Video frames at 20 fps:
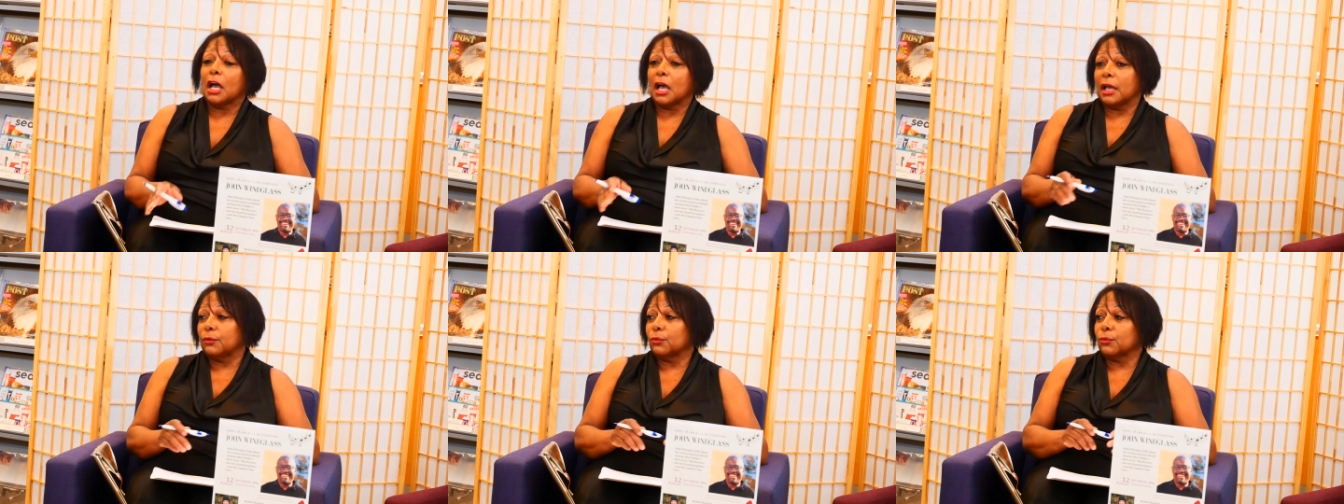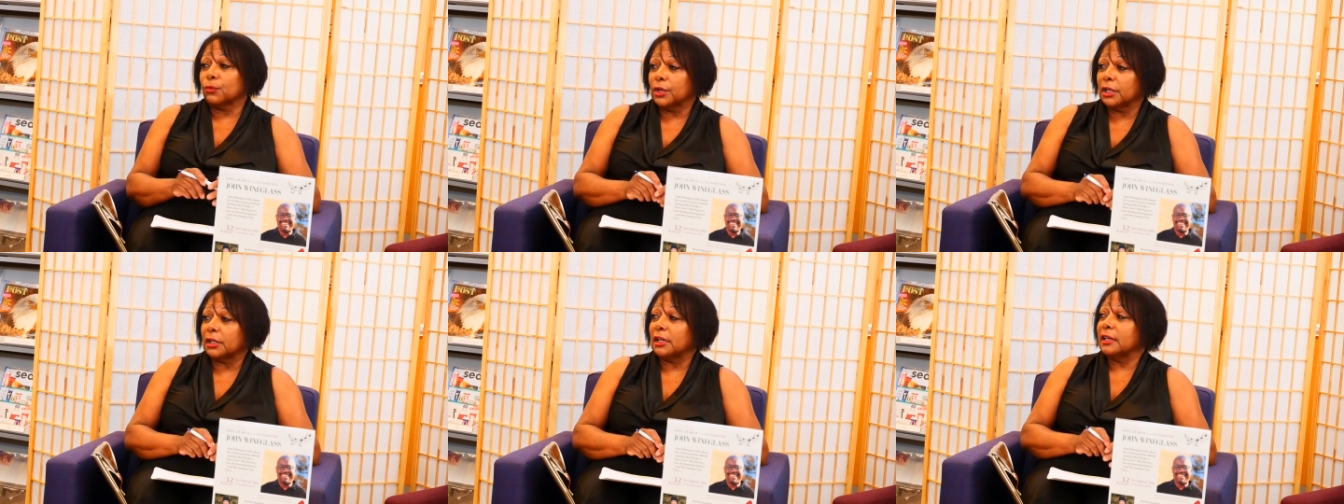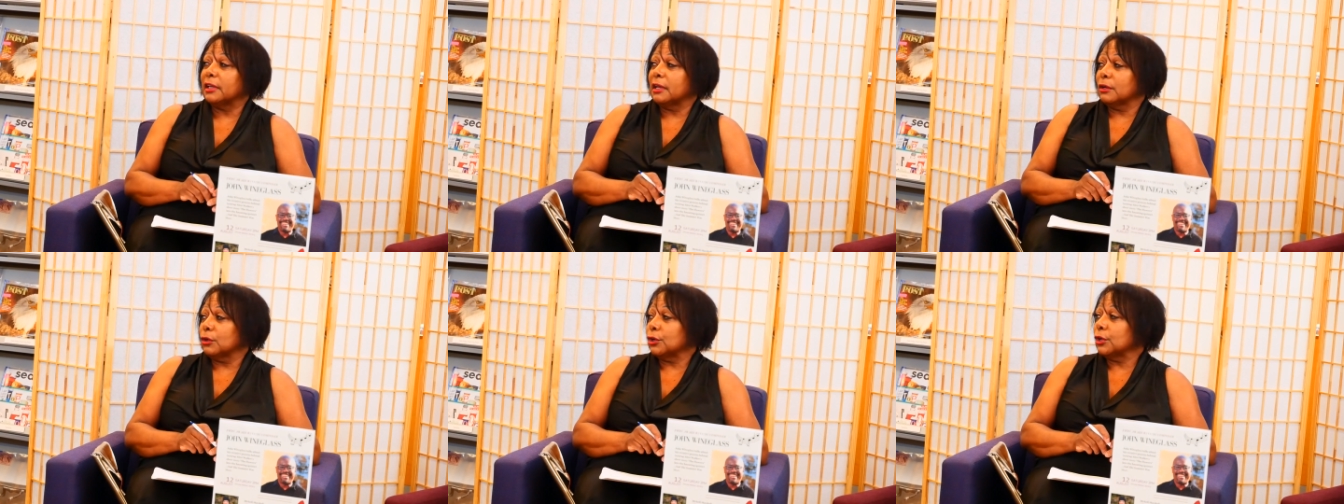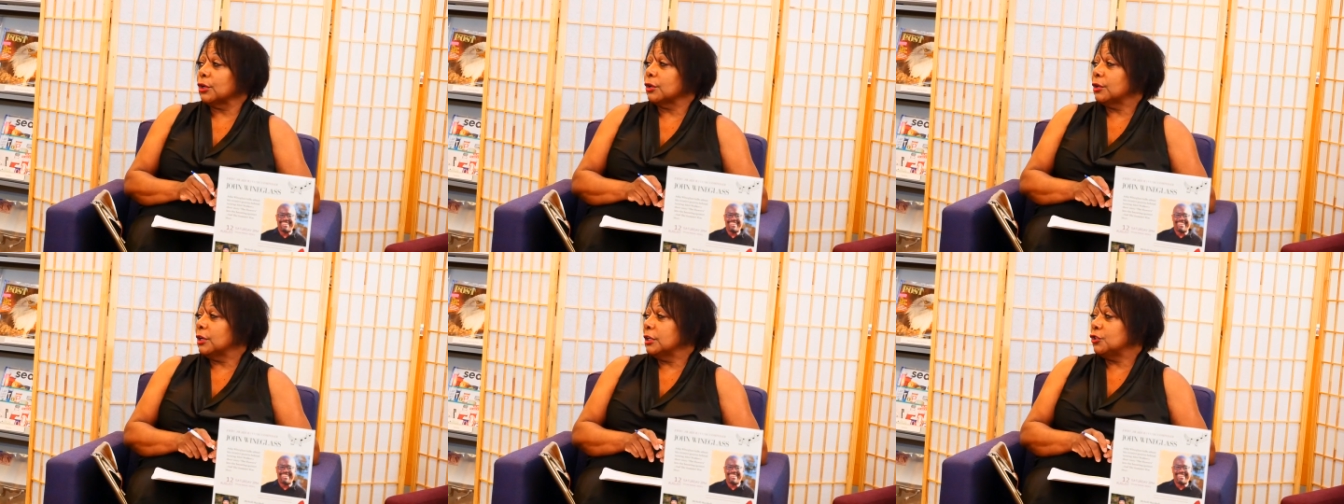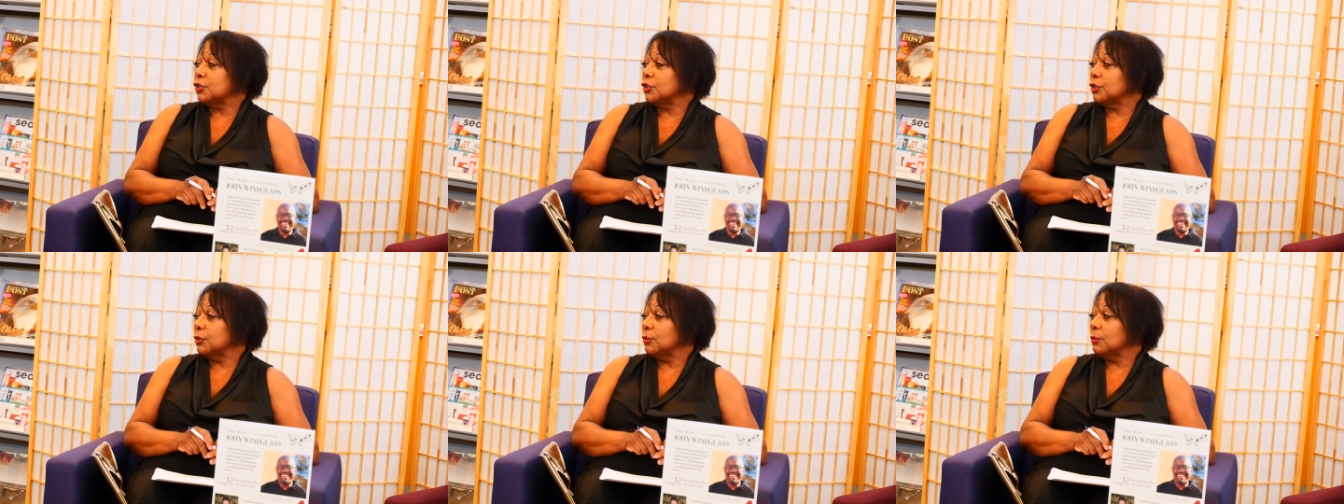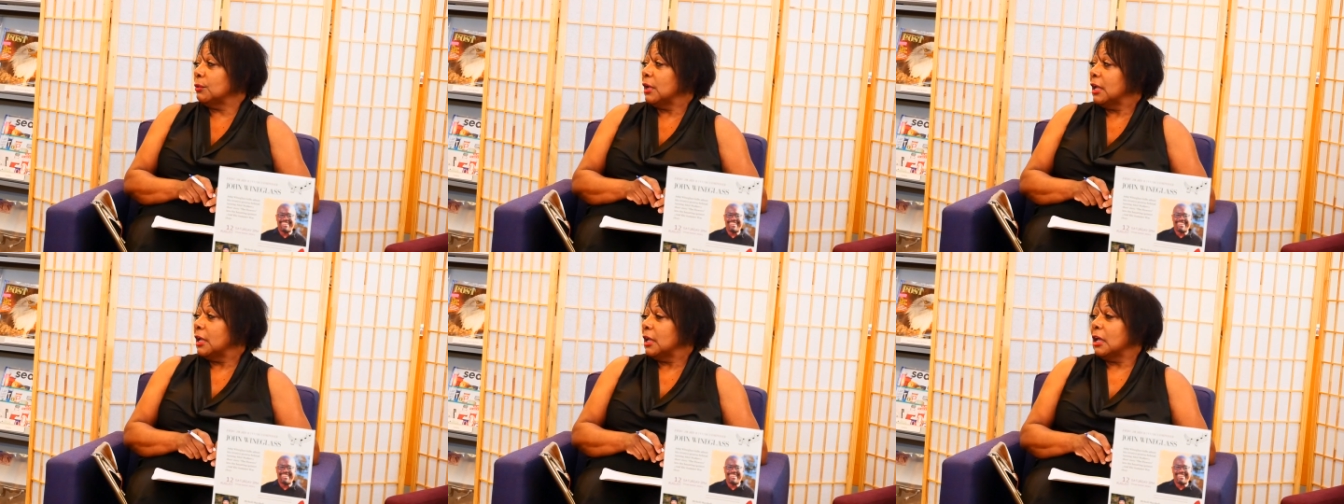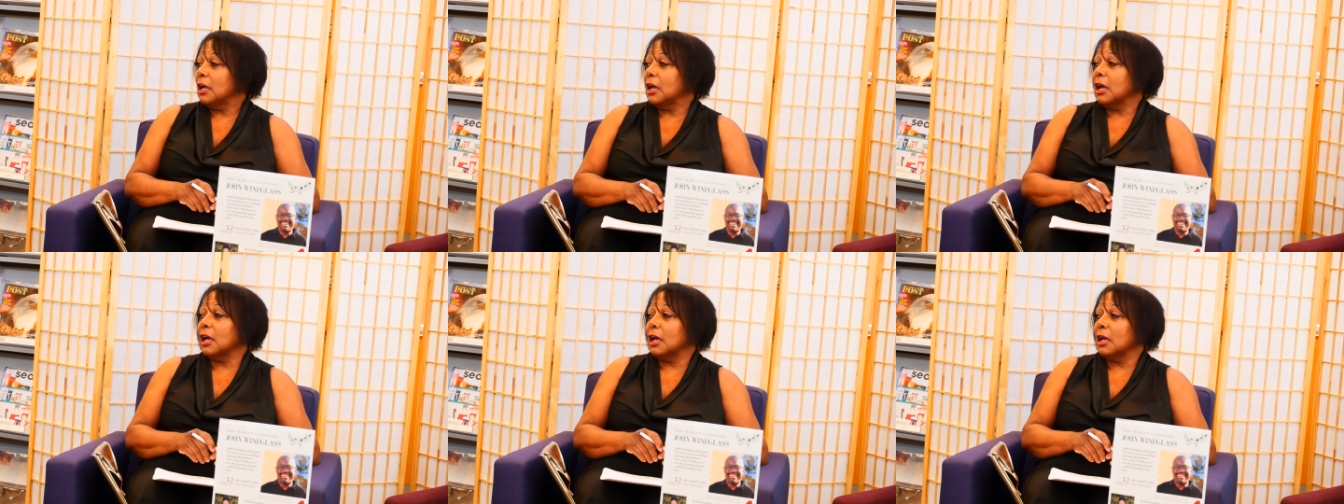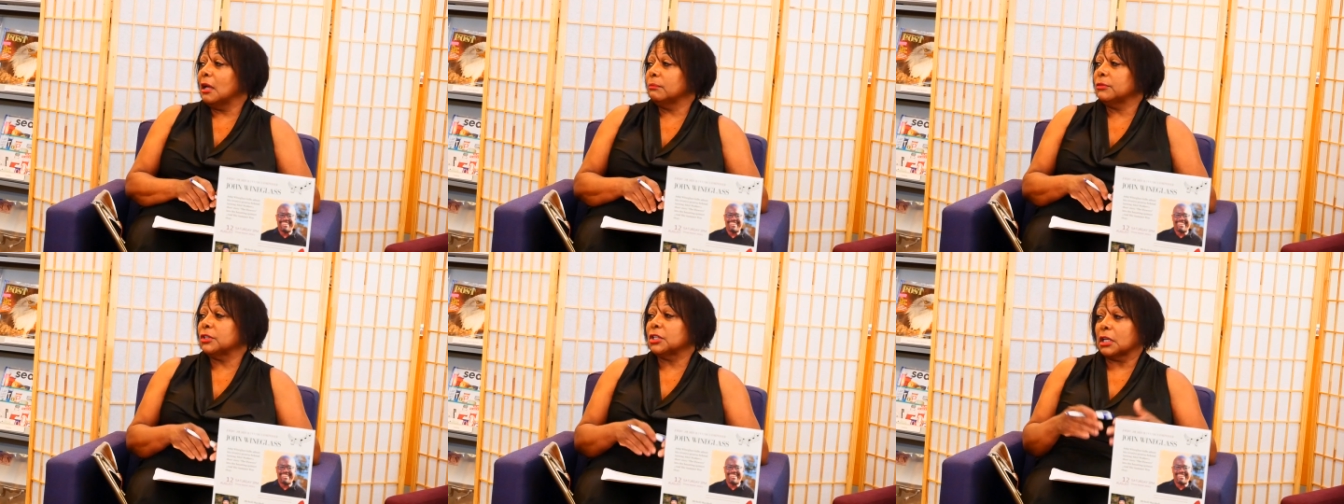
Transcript: I really encourage you um,